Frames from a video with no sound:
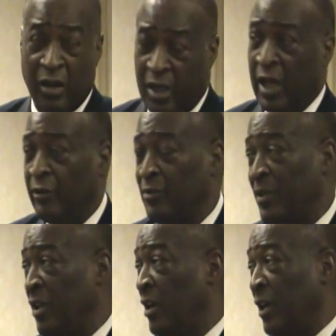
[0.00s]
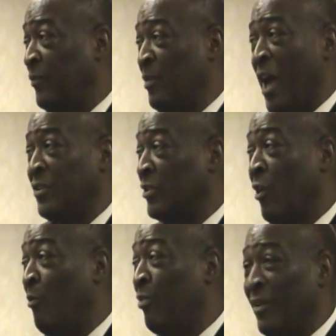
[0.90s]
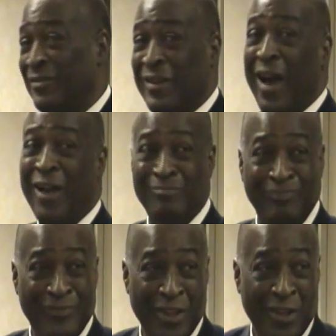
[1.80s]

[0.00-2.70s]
our congressman. I just call him Brother Scott.